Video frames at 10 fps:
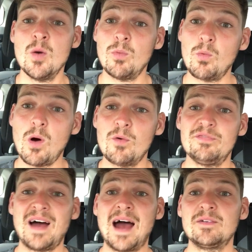But what we
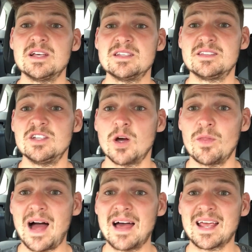found is, you
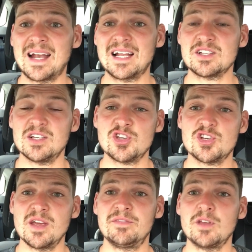know, that can actually
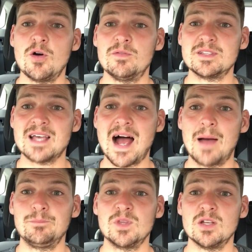shift over time.